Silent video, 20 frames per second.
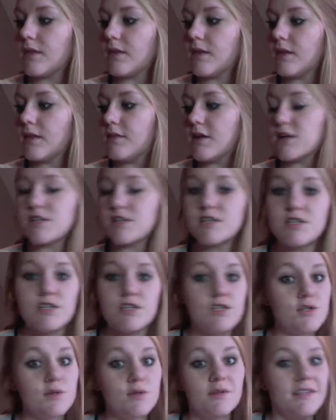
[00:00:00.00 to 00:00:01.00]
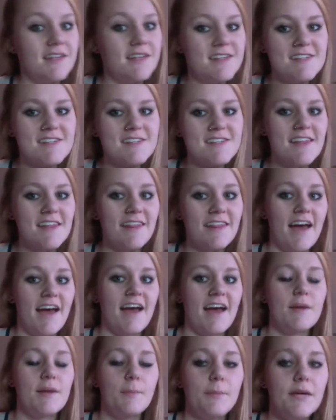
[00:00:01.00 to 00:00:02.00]
There's a to-do list
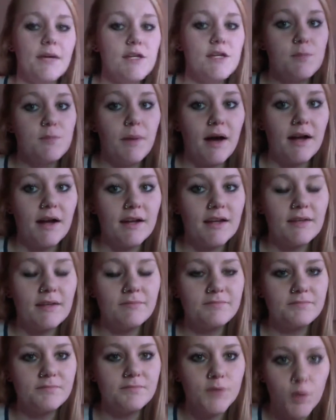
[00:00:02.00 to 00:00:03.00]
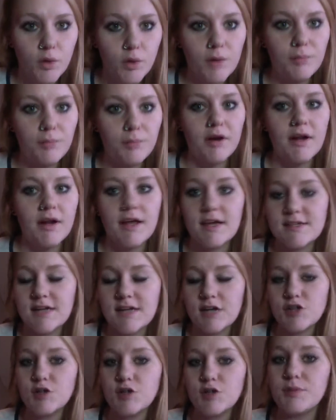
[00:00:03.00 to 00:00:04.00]
that Beachbody Corporate has
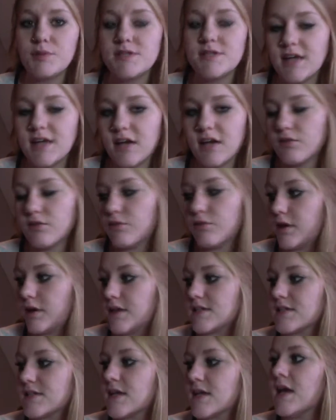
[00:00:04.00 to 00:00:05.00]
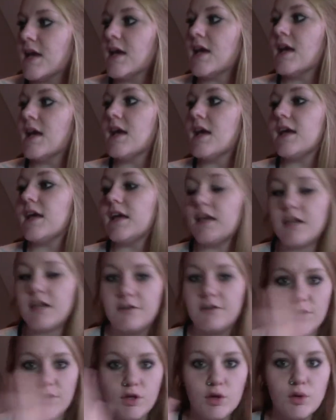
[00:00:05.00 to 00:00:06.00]
actually put together for us.
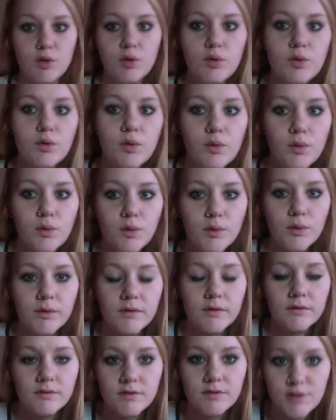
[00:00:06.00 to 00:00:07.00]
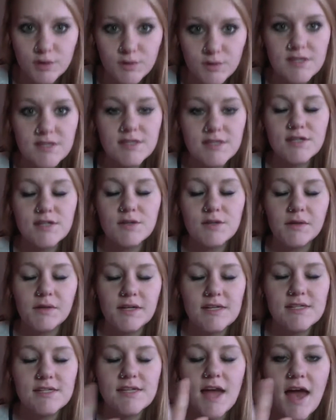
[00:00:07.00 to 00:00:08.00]
If you do this to-do
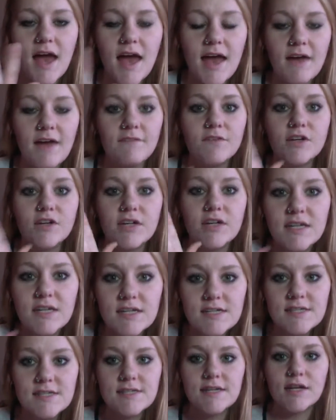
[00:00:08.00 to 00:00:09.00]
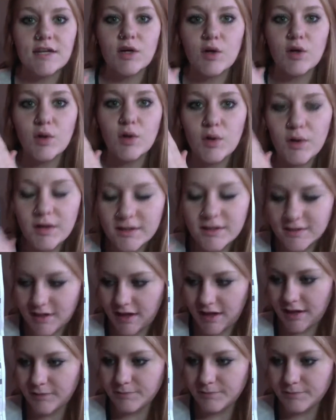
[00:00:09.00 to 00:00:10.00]
list every single
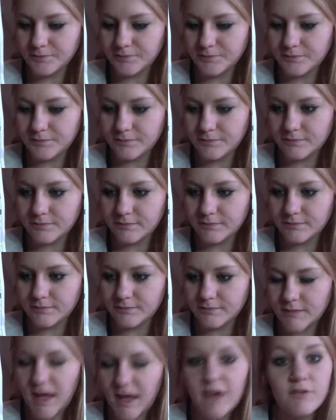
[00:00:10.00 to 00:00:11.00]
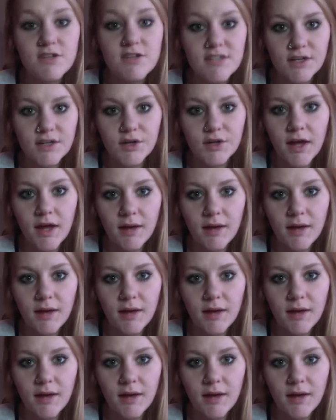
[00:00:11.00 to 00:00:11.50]
day, every single day.